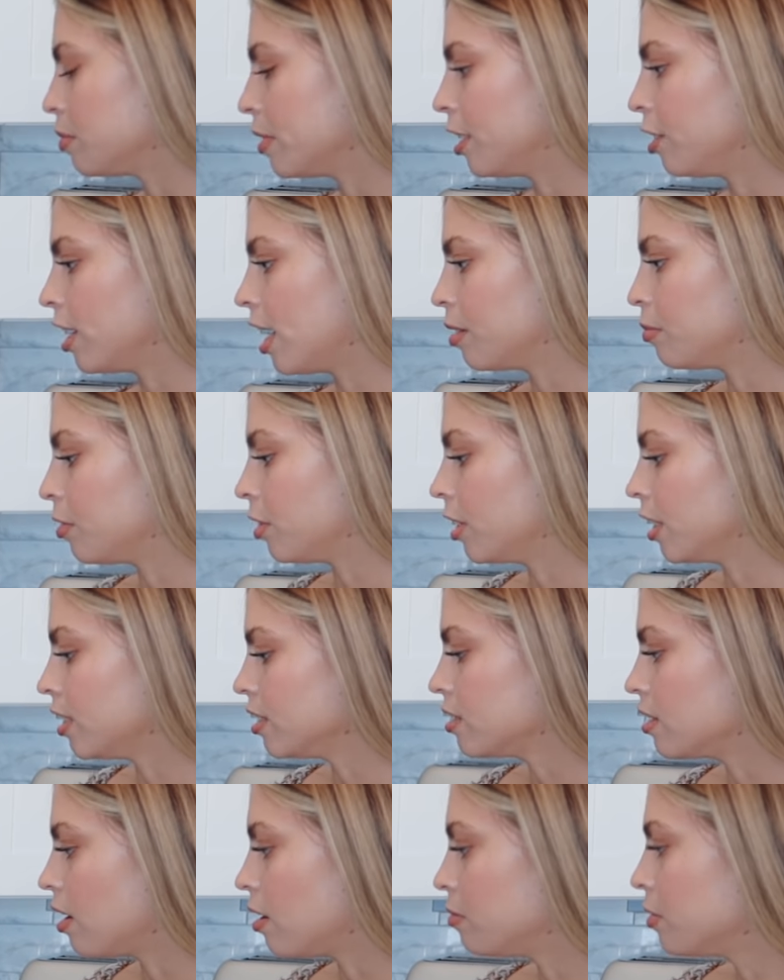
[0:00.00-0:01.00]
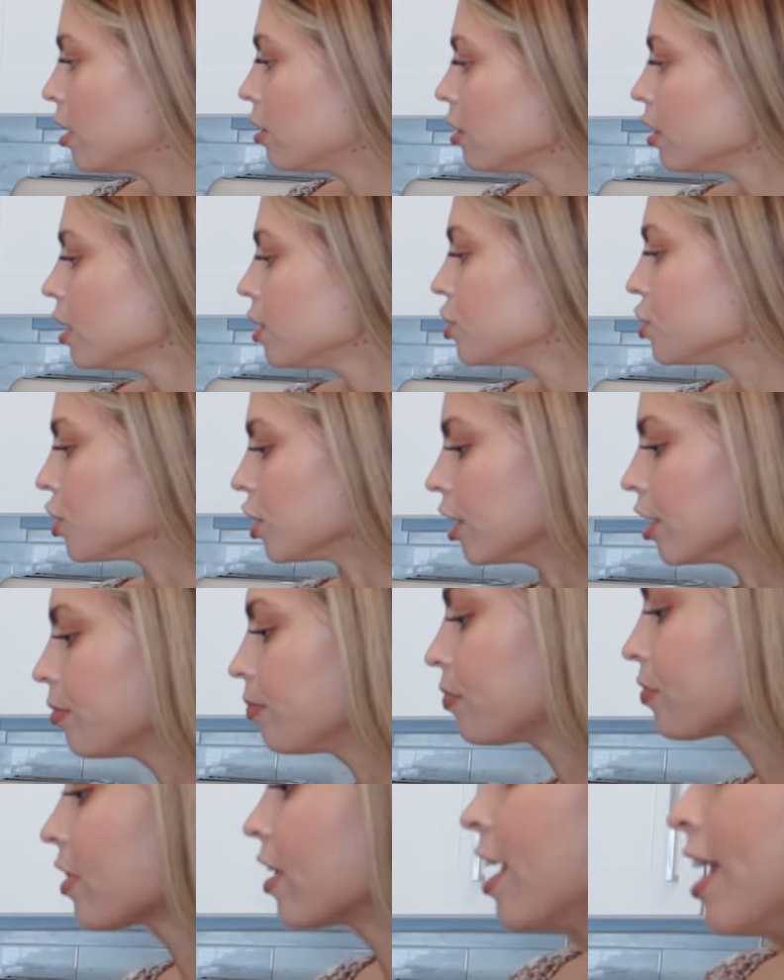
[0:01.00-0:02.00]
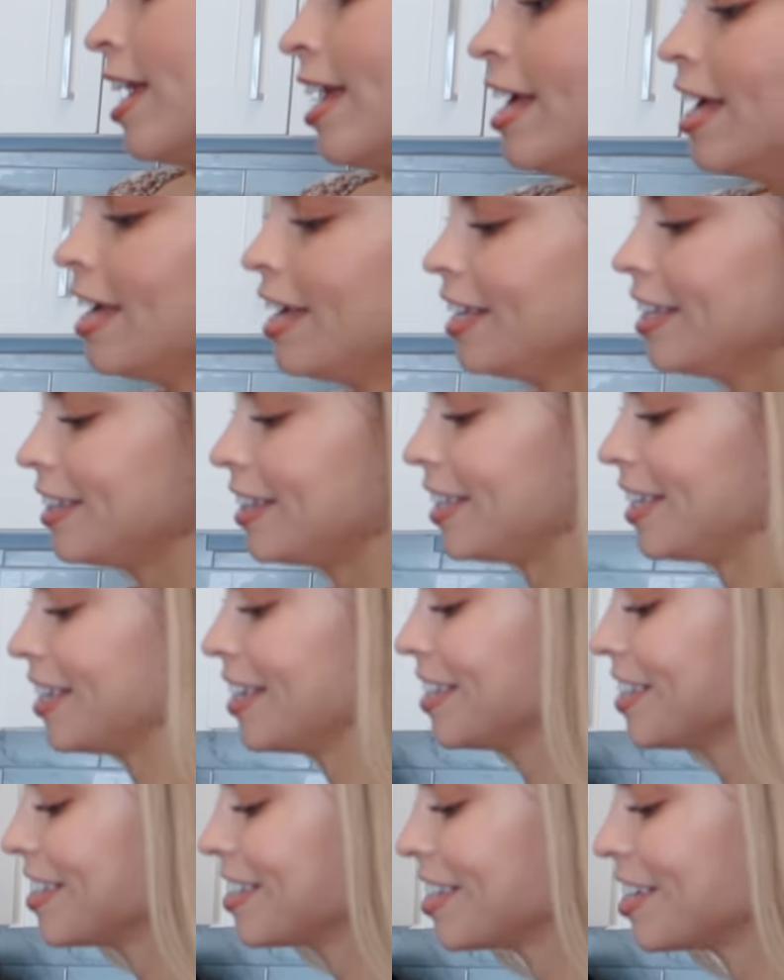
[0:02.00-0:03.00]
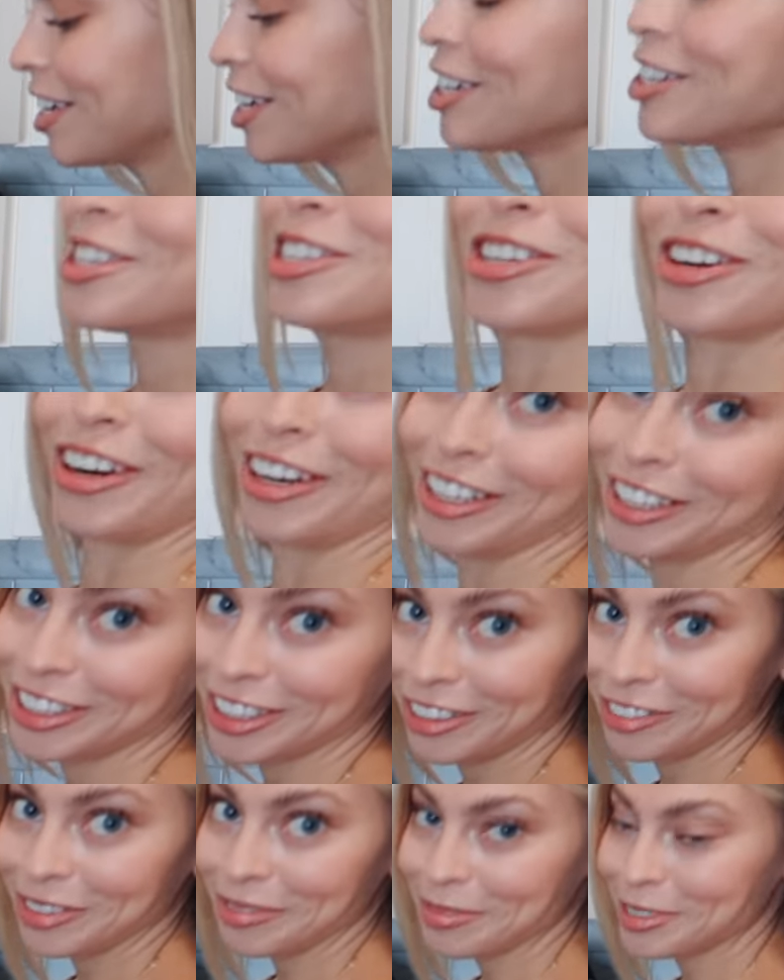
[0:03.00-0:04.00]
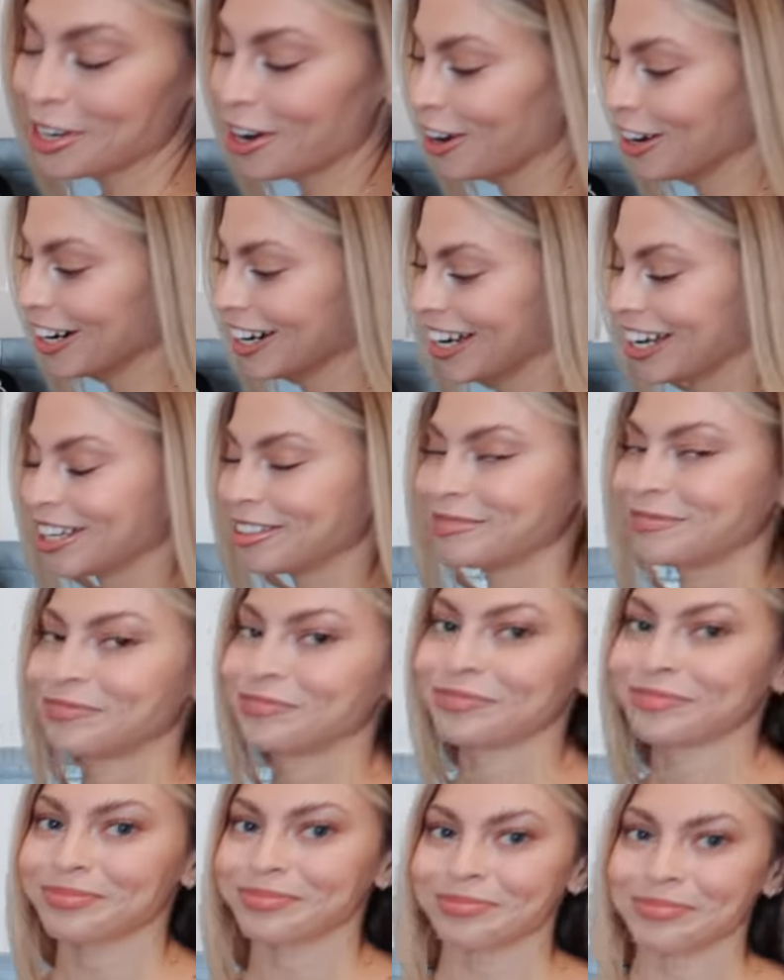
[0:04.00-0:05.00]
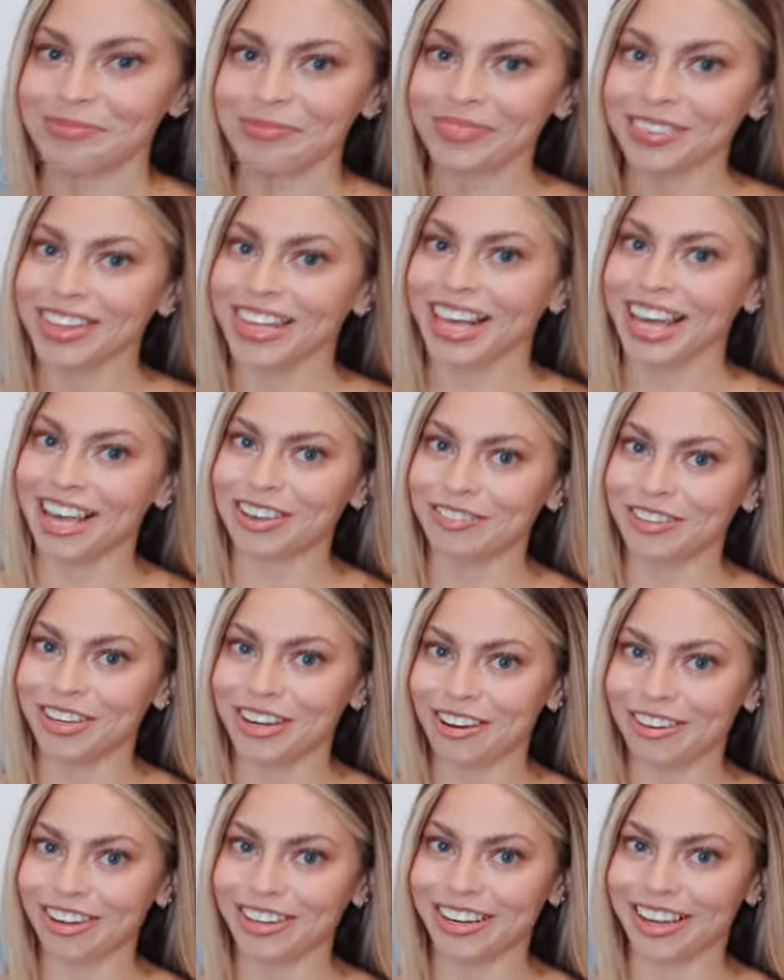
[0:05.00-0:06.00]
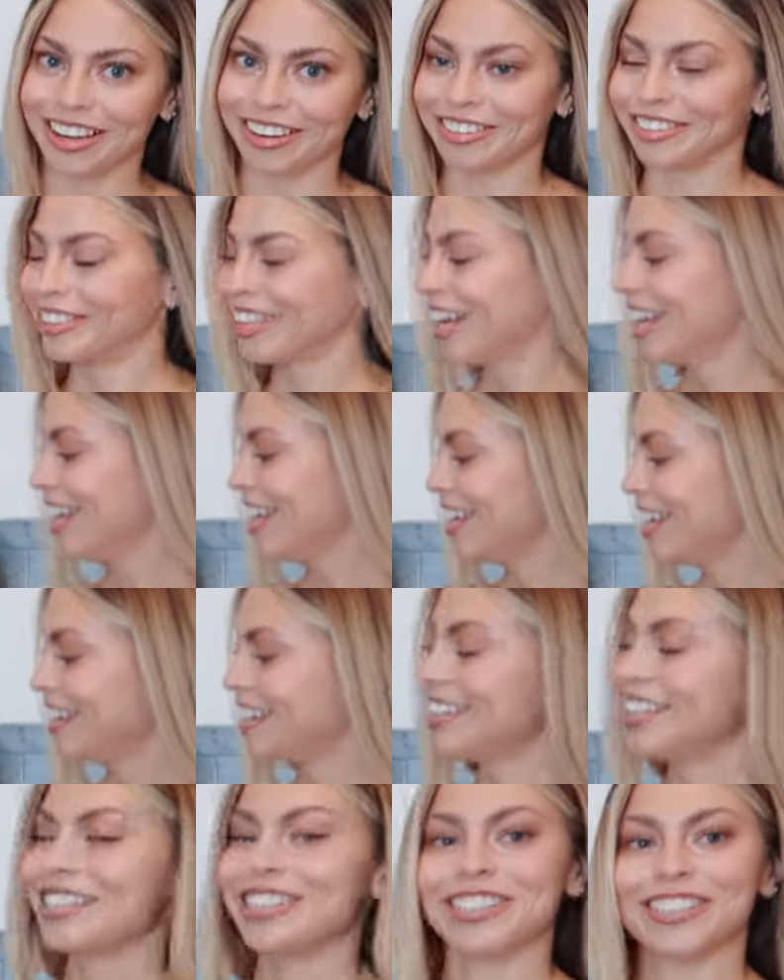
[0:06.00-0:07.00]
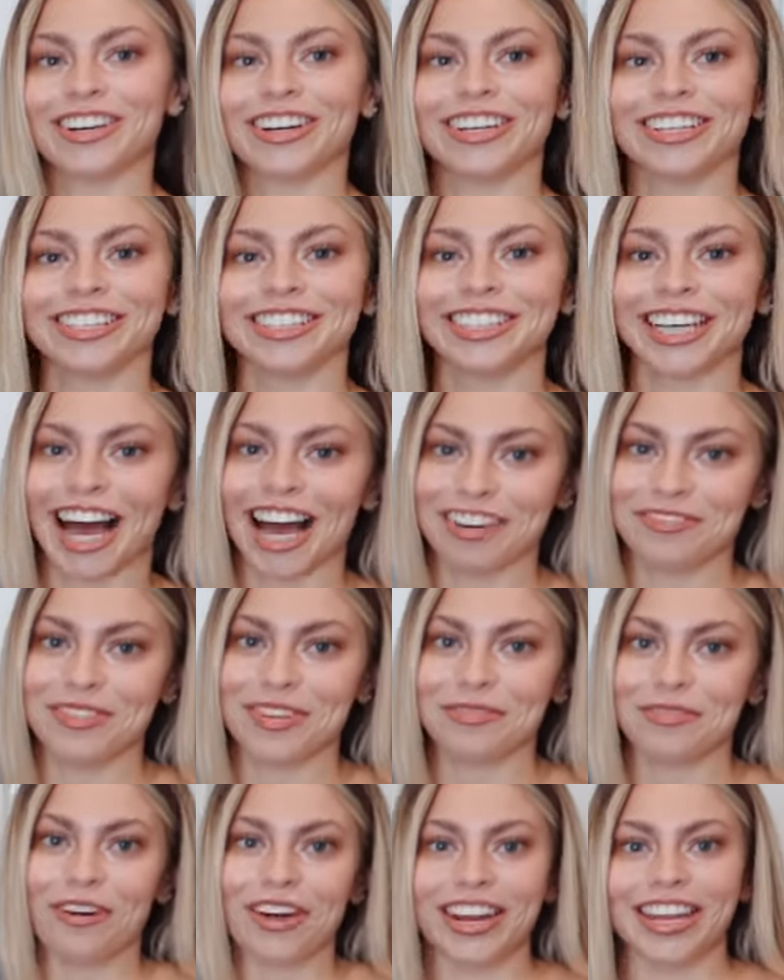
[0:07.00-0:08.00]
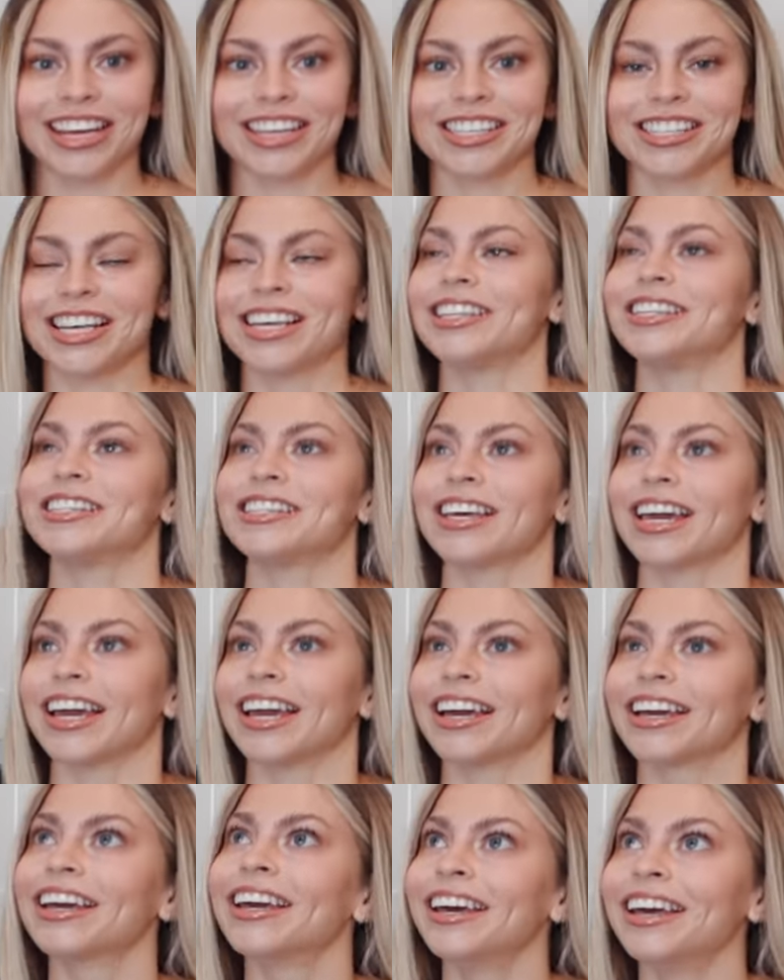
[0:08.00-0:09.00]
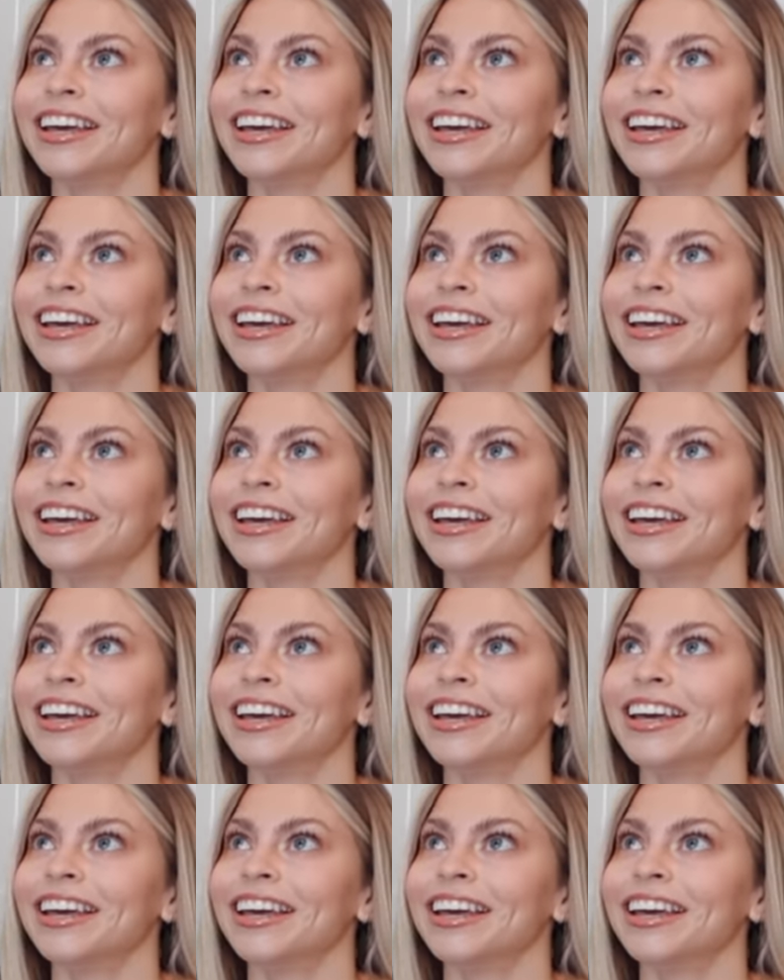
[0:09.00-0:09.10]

my grad party, so I'm not really sure. These jars are from Target. If you know, you know. These jars I've been wanting since like